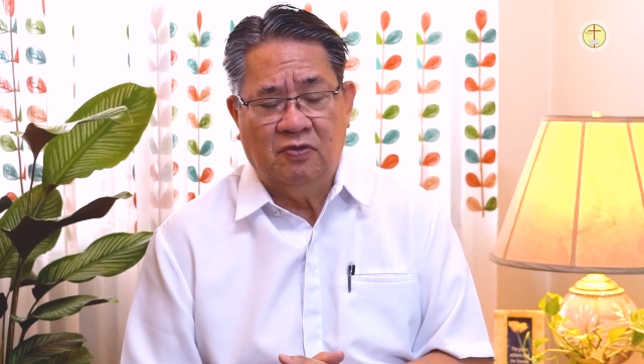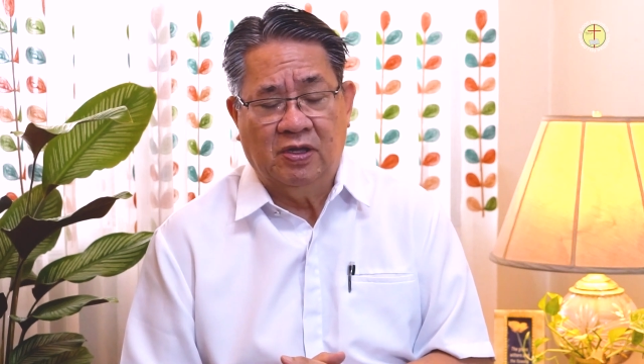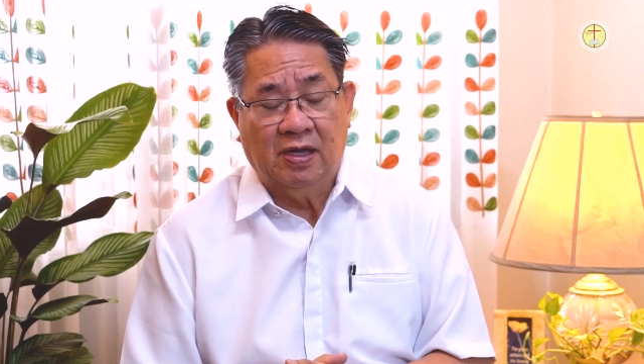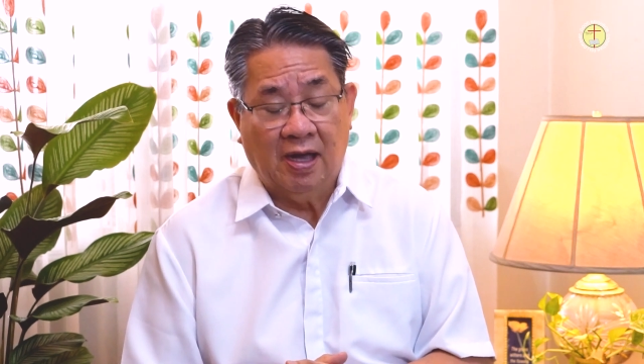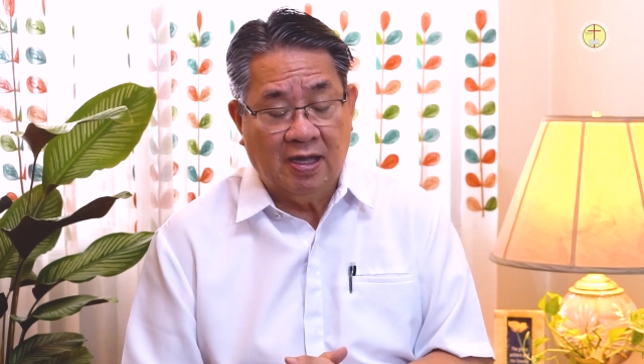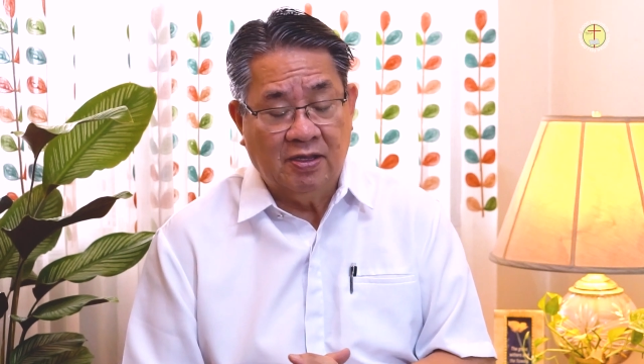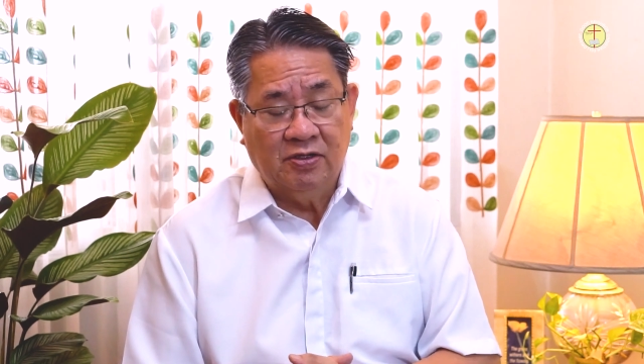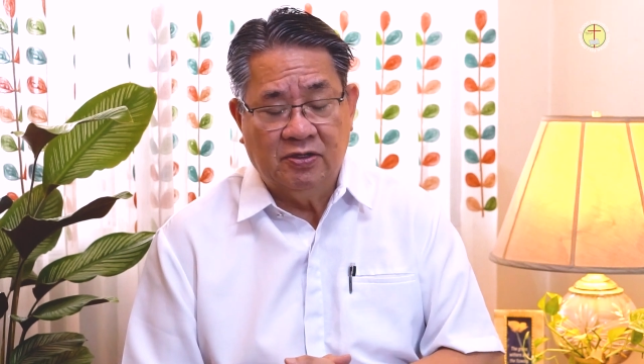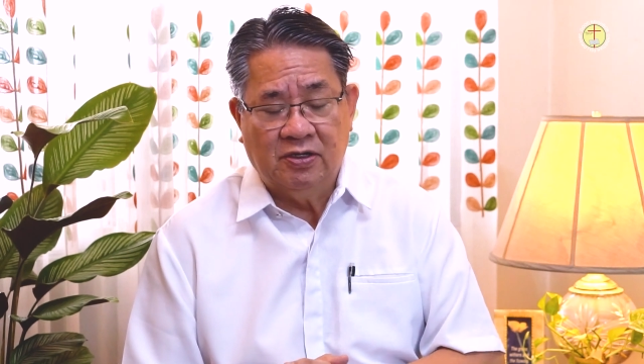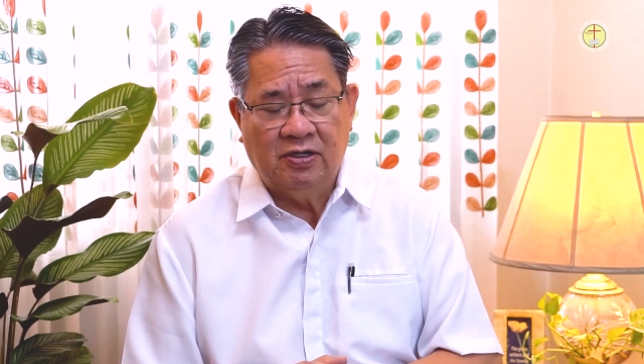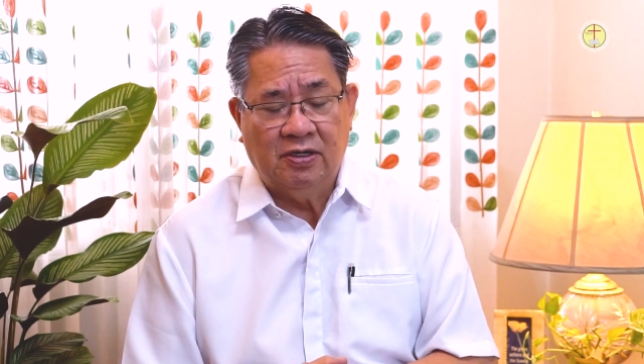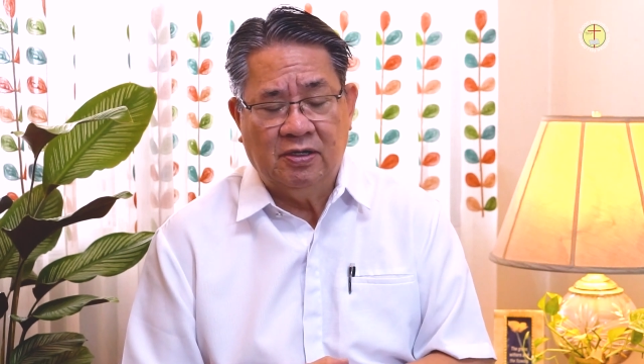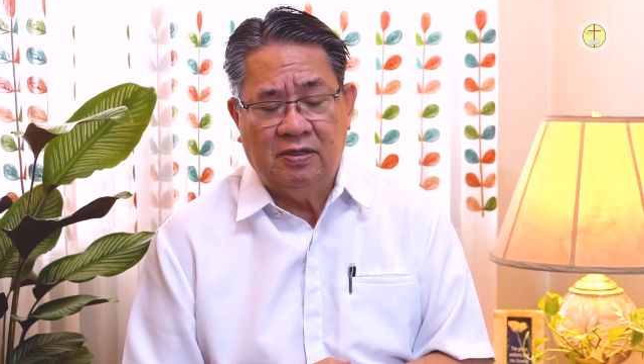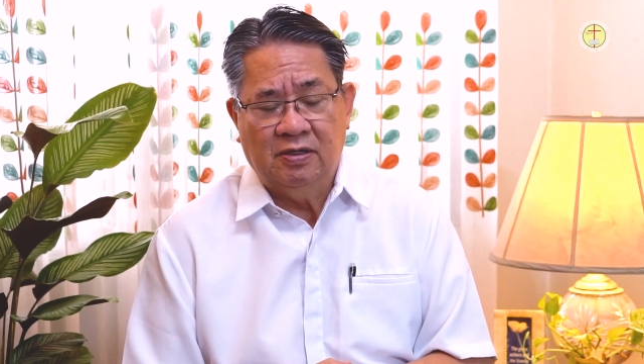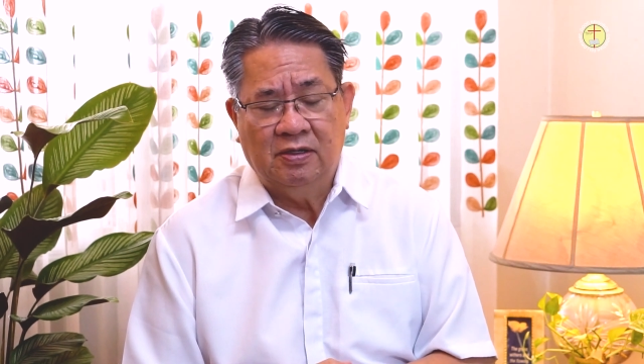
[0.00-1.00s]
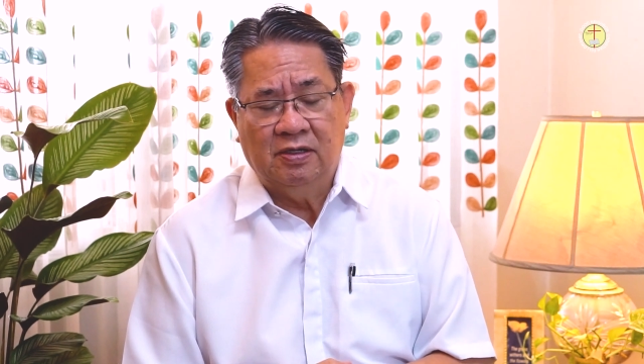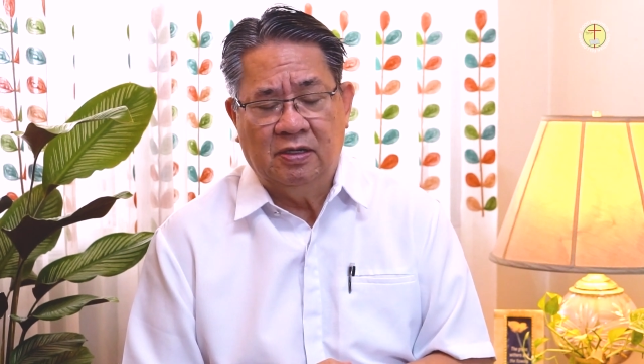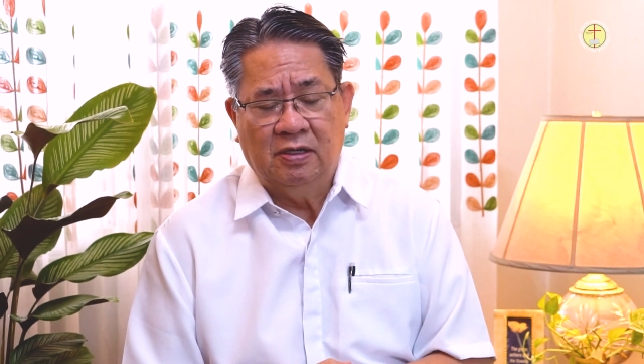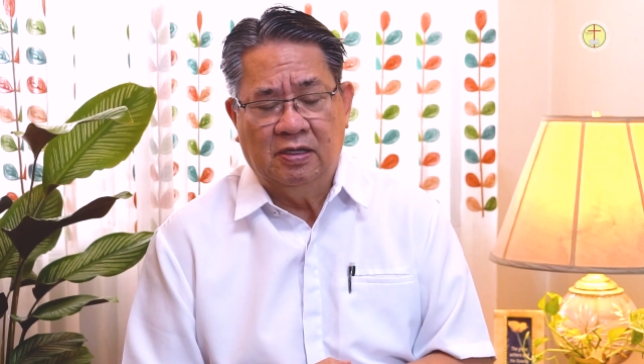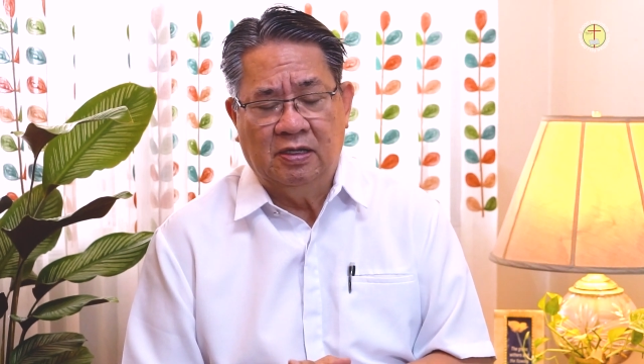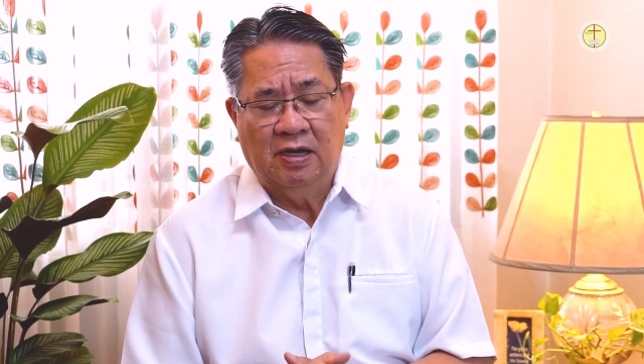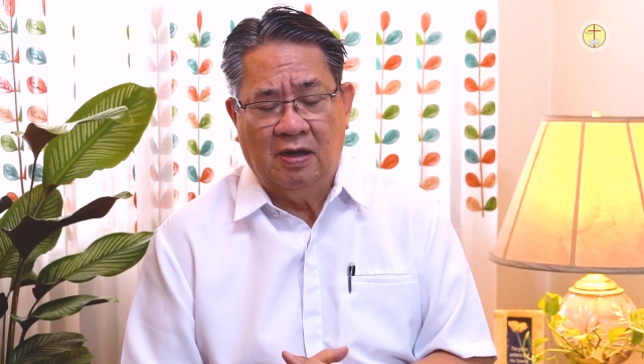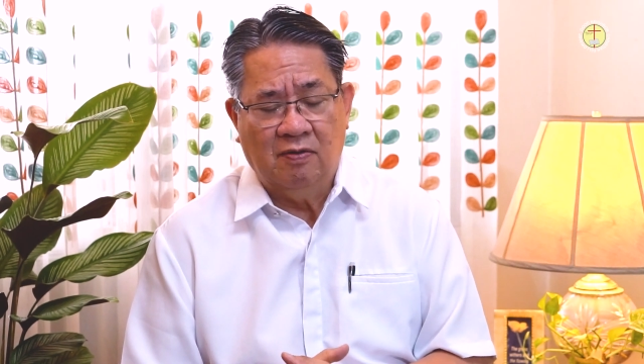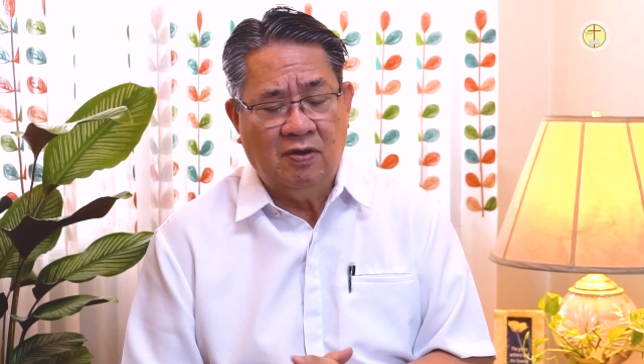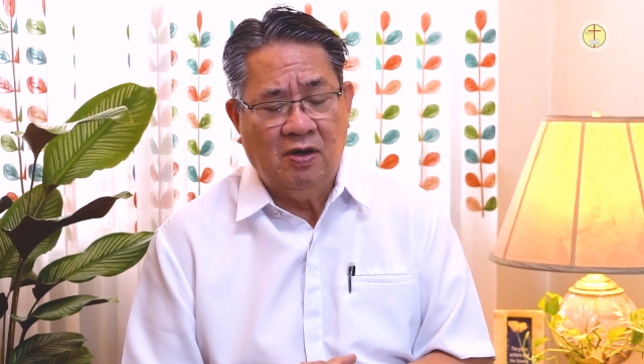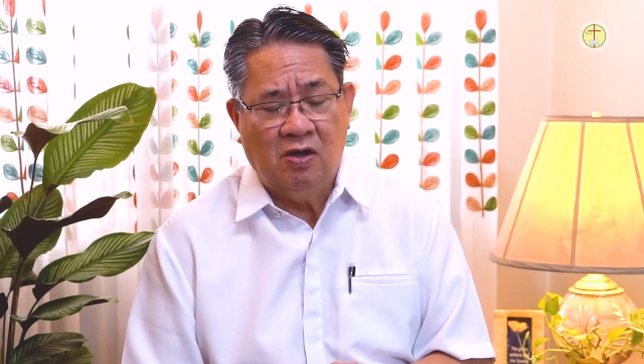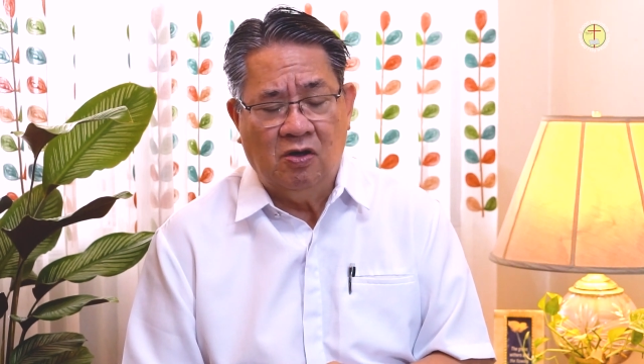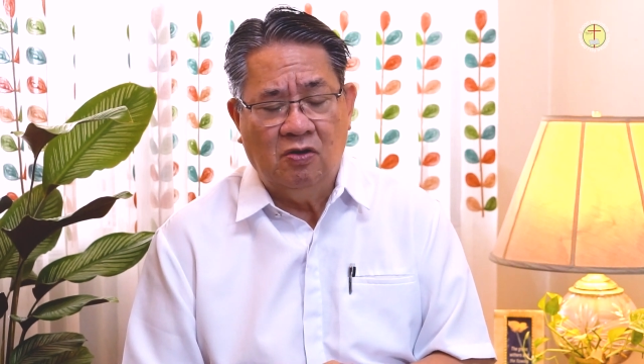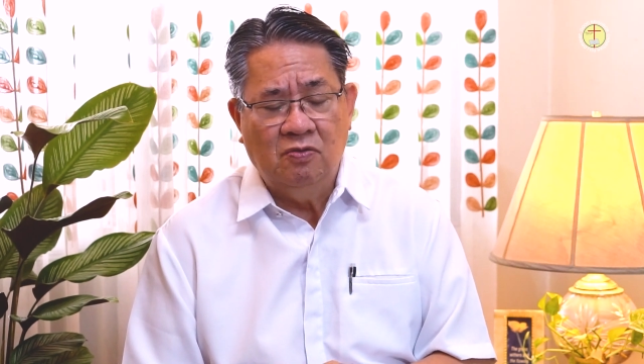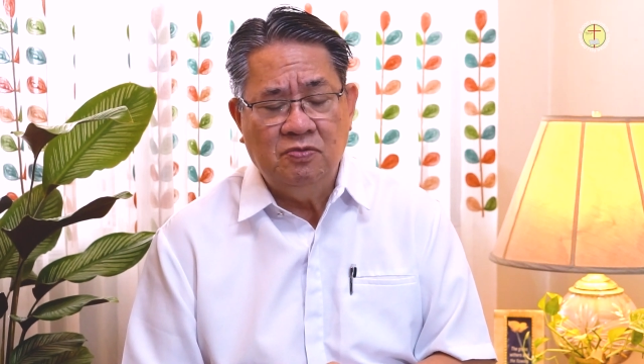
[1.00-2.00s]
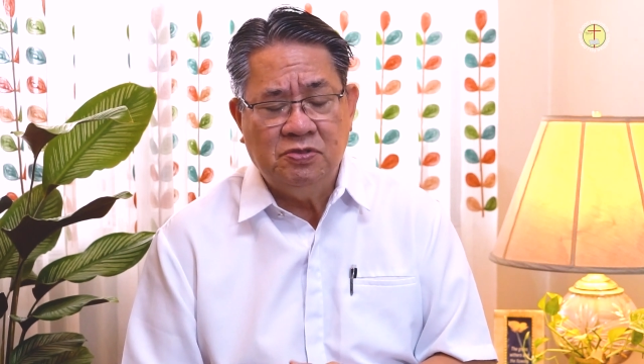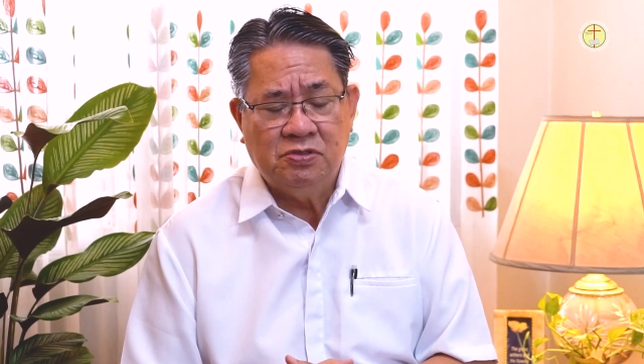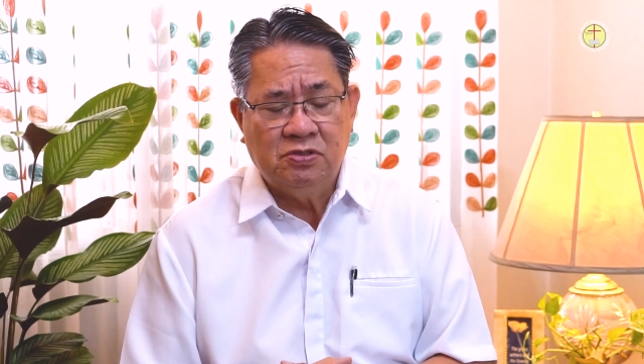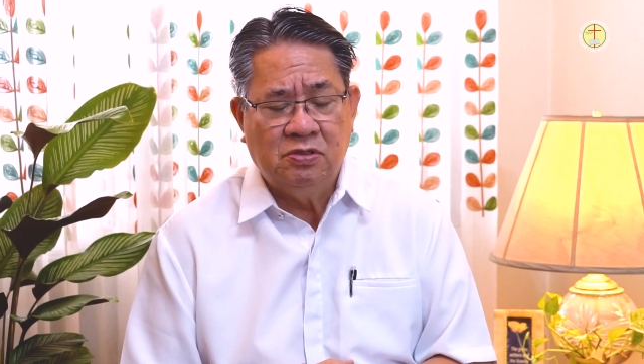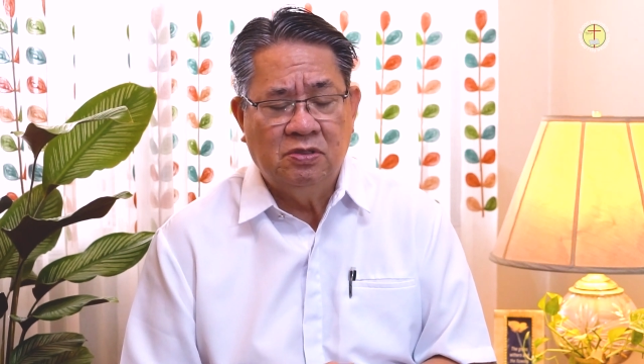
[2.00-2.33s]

we gather in our homes,